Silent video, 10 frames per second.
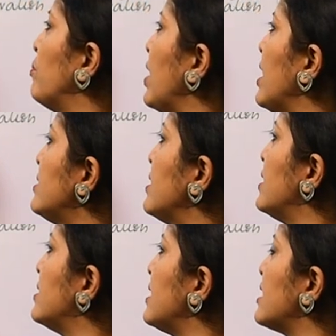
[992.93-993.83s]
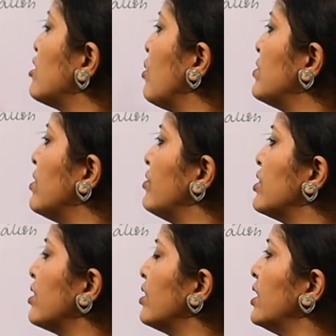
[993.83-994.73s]
plus 6th
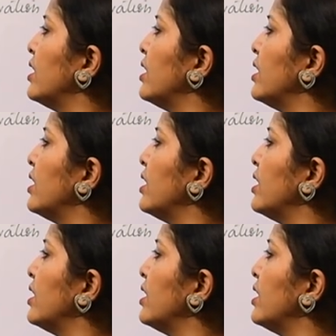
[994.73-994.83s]
observation.